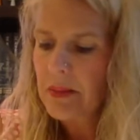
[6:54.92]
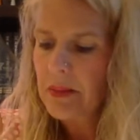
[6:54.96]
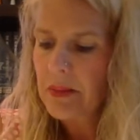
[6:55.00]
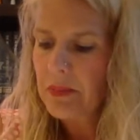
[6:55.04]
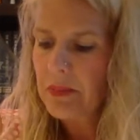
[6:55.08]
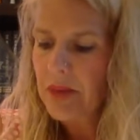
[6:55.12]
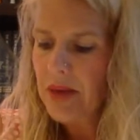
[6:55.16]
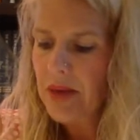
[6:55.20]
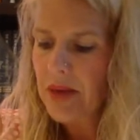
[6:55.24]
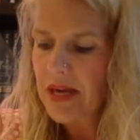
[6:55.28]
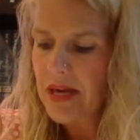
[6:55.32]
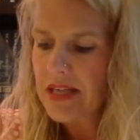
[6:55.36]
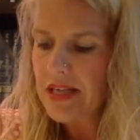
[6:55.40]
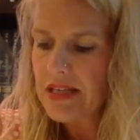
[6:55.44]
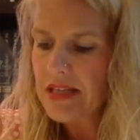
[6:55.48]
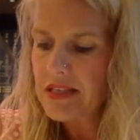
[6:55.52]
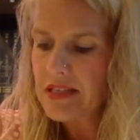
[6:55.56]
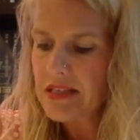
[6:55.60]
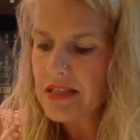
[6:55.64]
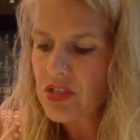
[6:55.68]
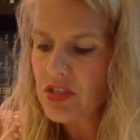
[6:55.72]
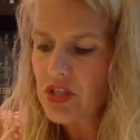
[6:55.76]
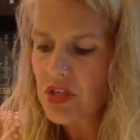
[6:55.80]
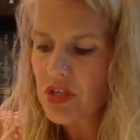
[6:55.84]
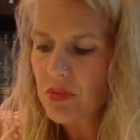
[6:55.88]
but
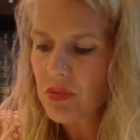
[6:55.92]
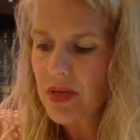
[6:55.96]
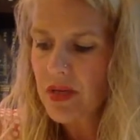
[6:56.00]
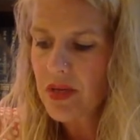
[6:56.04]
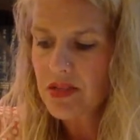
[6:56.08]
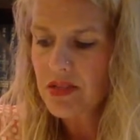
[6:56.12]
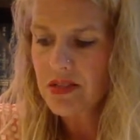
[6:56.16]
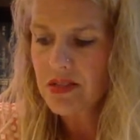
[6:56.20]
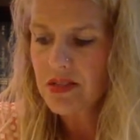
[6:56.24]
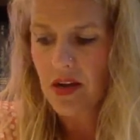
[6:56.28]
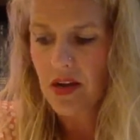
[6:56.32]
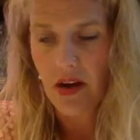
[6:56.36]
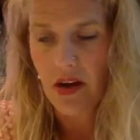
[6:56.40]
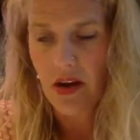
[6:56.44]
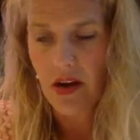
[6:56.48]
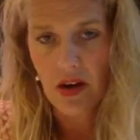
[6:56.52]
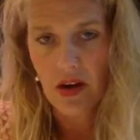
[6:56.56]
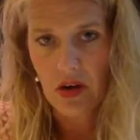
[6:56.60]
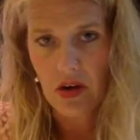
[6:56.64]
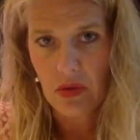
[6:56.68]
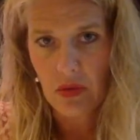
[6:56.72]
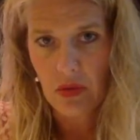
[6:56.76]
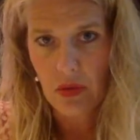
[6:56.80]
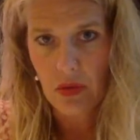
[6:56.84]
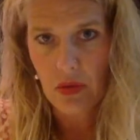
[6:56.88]
doing
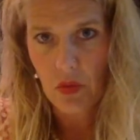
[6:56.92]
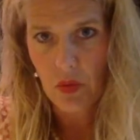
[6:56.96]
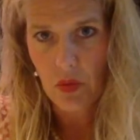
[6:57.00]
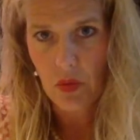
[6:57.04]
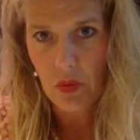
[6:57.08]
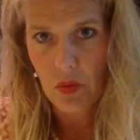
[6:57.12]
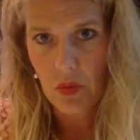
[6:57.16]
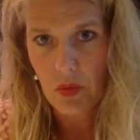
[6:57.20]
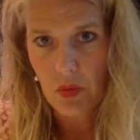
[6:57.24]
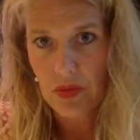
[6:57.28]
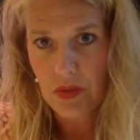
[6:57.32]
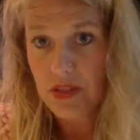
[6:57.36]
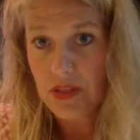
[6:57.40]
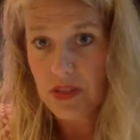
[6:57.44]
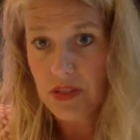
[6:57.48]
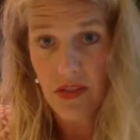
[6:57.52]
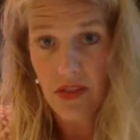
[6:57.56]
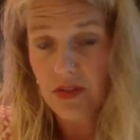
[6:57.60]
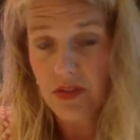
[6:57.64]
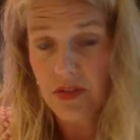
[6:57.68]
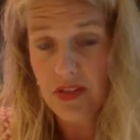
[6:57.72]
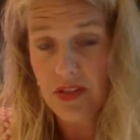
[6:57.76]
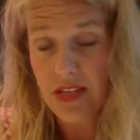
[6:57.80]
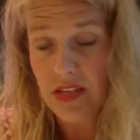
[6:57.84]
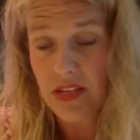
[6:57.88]
so, the
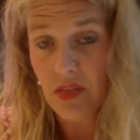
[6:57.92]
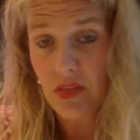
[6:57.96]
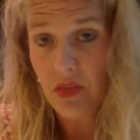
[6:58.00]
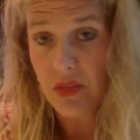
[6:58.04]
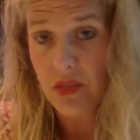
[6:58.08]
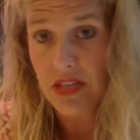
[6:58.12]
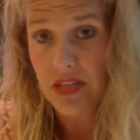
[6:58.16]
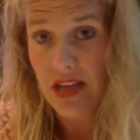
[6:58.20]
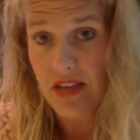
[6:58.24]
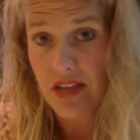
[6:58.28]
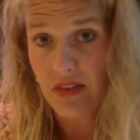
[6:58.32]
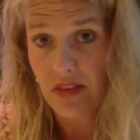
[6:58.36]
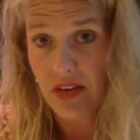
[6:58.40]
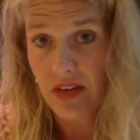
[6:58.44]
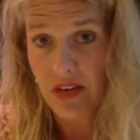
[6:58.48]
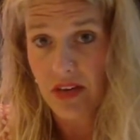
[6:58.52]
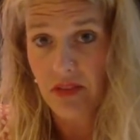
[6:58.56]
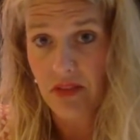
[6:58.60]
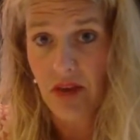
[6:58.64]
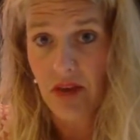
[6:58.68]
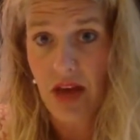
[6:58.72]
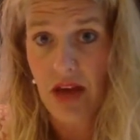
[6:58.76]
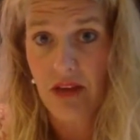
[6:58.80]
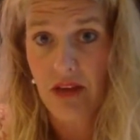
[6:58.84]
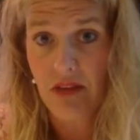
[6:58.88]
southern states would never have
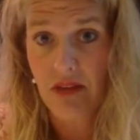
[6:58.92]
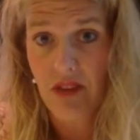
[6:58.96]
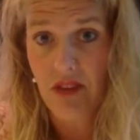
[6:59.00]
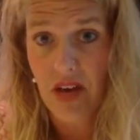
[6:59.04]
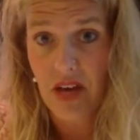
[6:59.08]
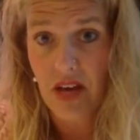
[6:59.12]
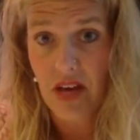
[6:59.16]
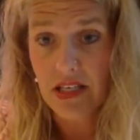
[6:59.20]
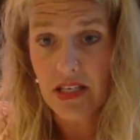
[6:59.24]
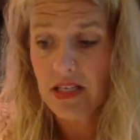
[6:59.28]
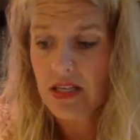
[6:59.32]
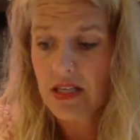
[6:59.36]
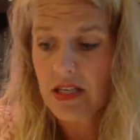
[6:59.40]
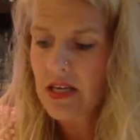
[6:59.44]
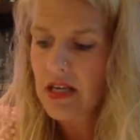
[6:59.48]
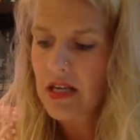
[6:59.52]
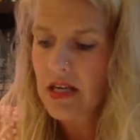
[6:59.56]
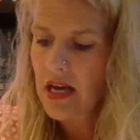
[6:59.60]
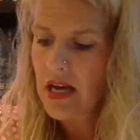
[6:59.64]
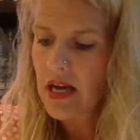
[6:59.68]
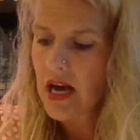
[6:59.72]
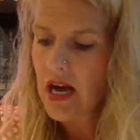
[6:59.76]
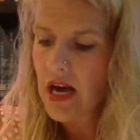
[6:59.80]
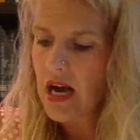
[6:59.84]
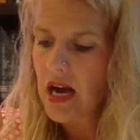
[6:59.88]
ratified.
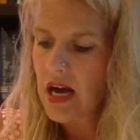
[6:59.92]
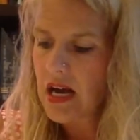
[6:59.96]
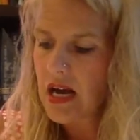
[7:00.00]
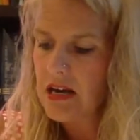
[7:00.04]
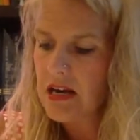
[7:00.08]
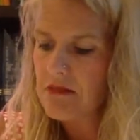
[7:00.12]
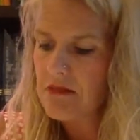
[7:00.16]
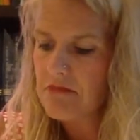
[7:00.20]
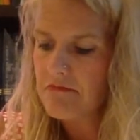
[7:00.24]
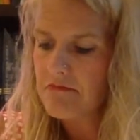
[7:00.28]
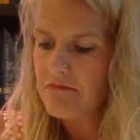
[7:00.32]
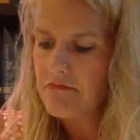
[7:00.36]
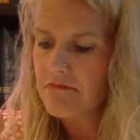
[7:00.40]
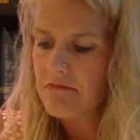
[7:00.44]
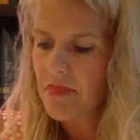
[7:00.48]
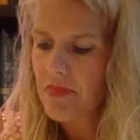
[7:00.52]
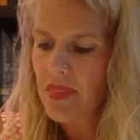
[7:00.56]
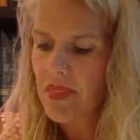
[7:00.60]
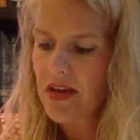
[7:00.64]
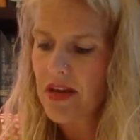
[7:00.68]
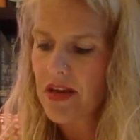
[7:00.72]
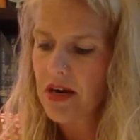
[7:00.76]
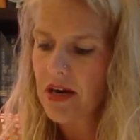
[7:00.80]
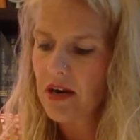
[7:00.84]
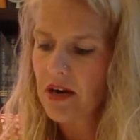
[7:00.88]

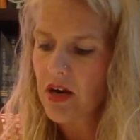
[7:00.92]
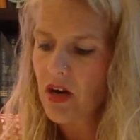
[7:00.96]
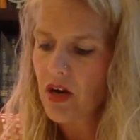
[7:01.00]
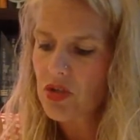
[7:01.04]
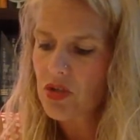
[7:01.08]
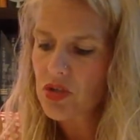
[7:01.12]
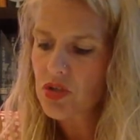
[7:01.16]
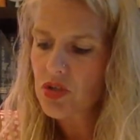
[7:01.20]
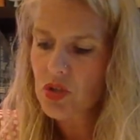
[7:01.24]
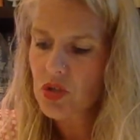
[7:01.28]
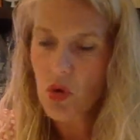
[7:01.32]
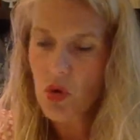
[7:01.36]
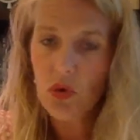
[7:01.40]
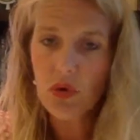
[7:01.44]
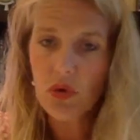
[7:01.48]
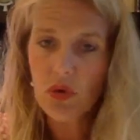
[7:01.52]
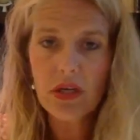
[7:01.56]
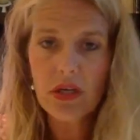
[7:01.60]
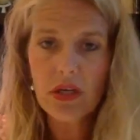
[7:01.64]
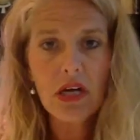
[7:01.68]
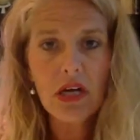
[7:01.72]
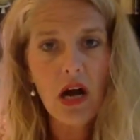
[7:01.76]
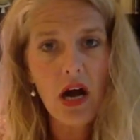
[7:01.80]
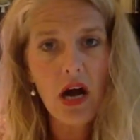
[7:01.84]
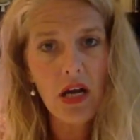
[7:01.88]
Their sole
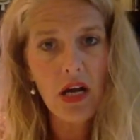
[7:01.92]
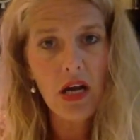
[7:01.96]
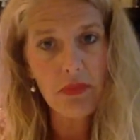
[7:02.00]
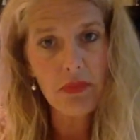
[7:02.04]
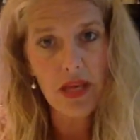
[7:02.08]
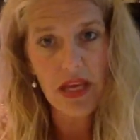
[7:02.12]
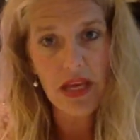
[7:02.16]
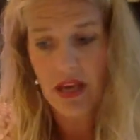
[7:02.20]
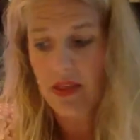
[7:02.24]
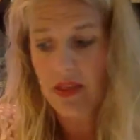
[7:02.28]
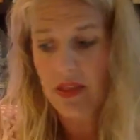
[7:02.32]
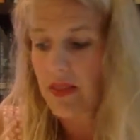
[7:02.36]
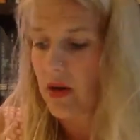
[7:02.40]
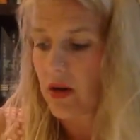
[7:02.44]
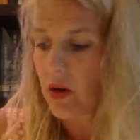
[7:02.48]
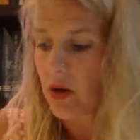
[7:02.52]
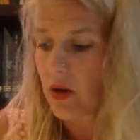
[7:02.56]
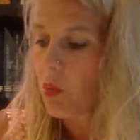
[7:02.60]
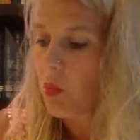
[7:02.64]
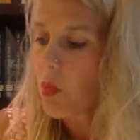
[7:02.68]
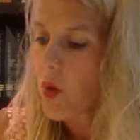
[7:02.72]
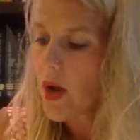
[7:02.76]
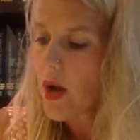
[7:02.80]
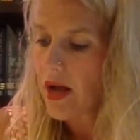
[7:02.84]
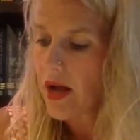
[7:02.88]
economy and their
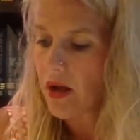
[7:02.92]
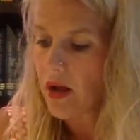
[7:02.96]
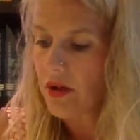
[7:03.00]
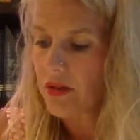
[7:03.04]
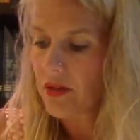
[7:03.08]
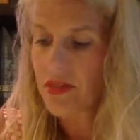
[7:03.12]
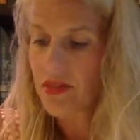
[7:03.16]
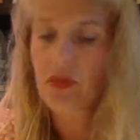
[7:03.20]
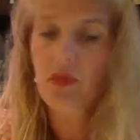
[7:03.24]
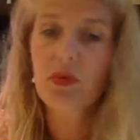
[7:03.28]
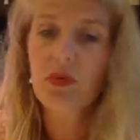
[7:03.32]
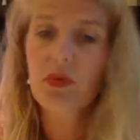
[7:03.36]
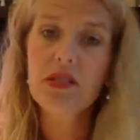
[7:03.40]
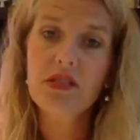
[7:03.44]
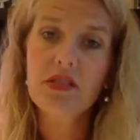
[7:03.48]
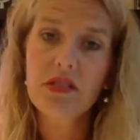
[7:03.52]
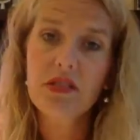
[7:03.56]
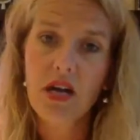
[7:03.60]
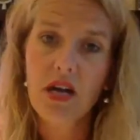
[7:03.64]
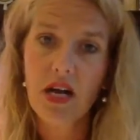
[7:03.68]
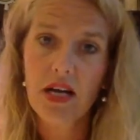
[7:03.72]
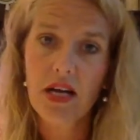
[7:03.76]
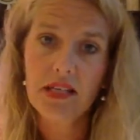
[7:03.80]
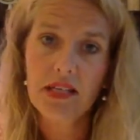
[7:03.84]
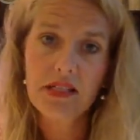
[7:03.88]
wealth was
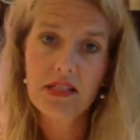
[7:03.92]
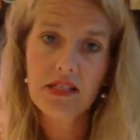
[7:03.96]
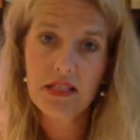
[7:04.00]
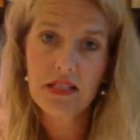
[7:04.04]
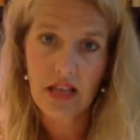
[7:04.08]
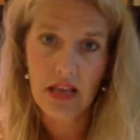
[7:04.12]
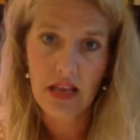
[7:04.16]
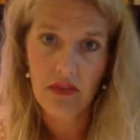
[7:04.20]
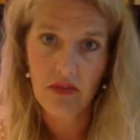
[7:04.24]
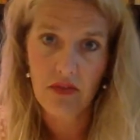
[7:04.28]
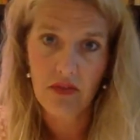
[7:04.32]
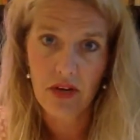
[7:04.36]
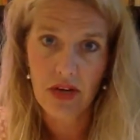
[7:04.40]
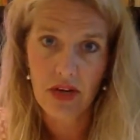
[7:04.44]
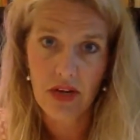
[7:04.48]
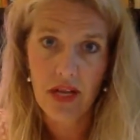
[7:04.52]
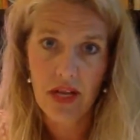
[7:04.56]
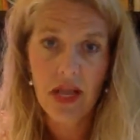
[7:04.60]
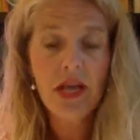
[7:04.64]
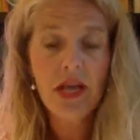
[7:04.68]
tied to slavery,